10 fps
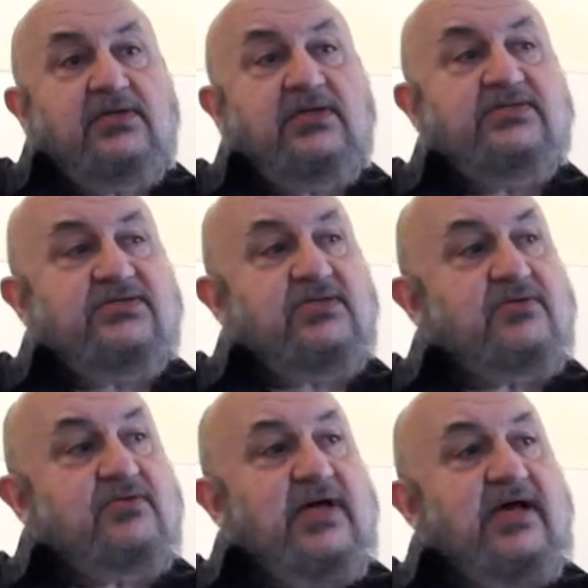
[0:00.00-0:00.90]
And
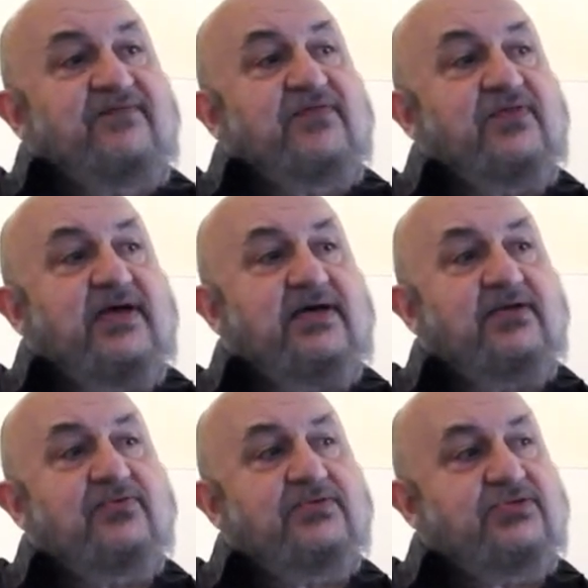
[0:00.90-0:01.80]
so after
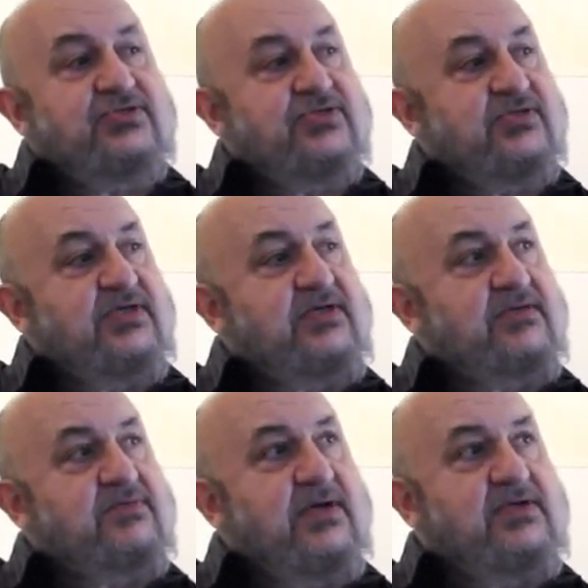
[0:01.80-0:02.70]
that, it was just
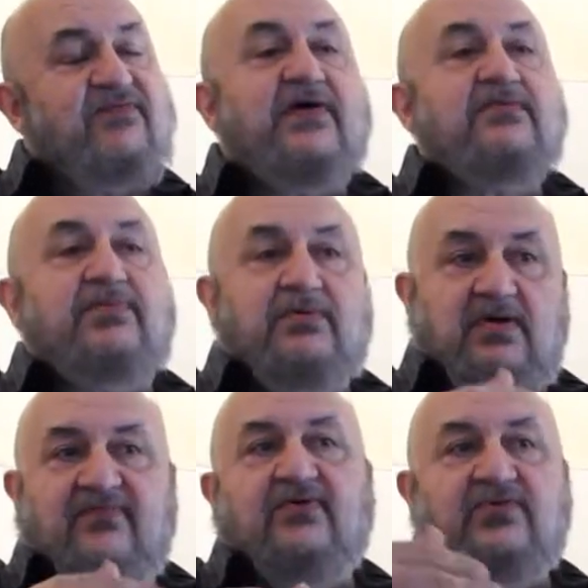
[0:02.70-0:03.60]
a, a development
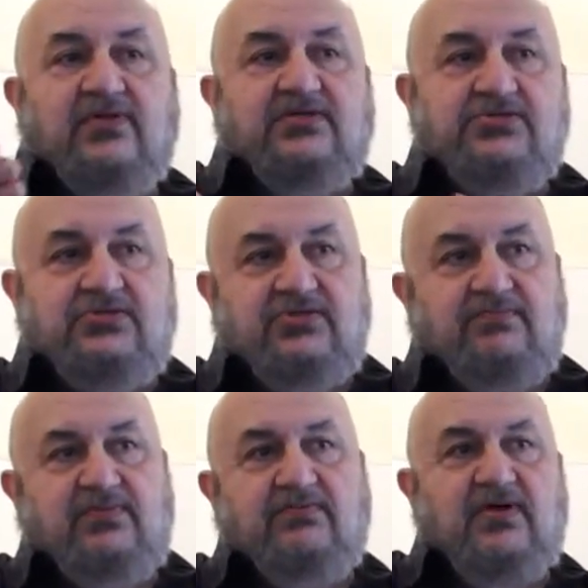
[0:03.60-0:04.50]
of our
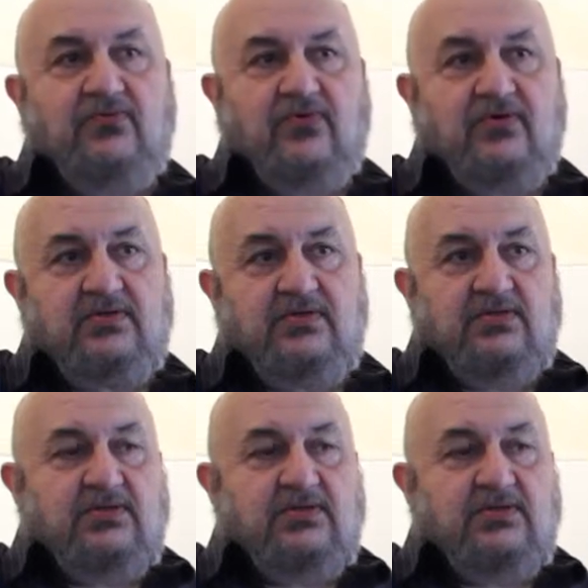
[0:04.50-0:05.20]
relationship and my work.